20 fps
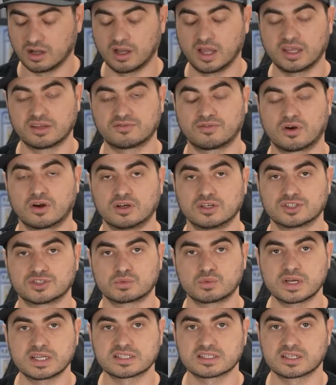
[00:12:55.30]
as far as
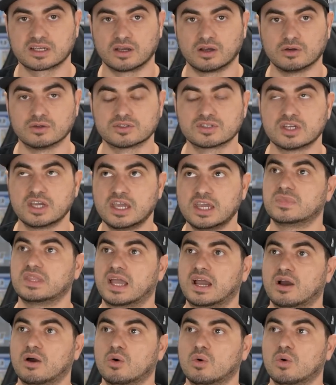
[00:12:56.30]
risk goes.
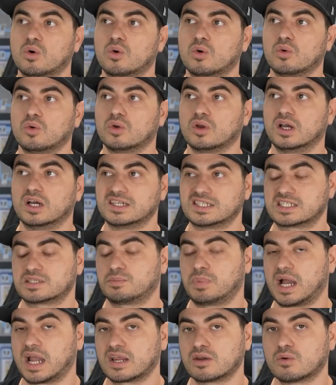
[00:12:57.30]
Now, a
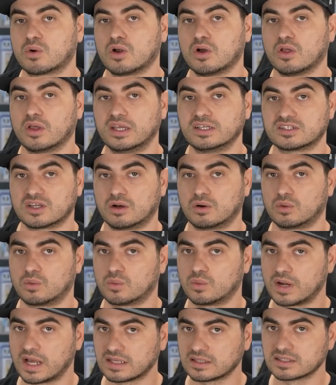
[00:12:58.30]
spine roll is a
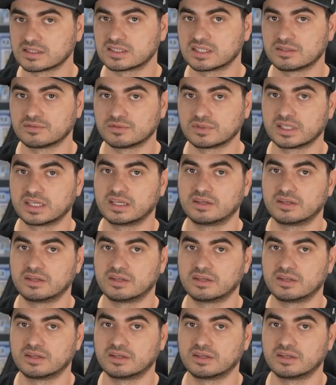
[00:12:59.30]
relatively